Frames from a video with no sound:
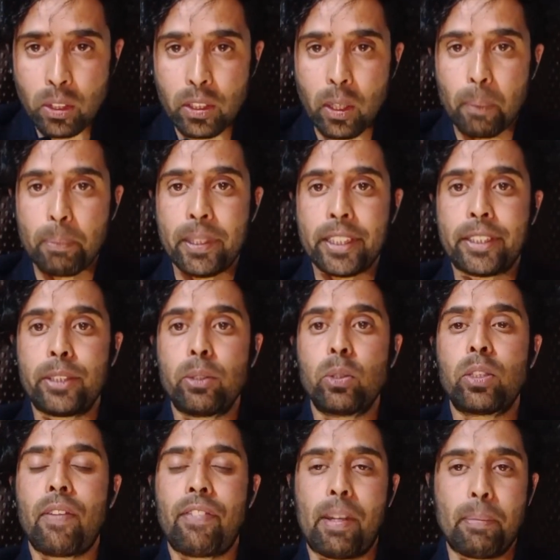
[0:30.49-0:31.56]
the
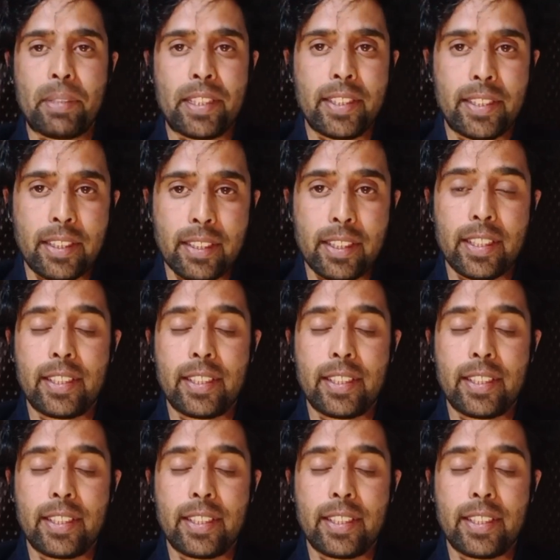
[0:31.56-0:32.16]
objectives of MCC,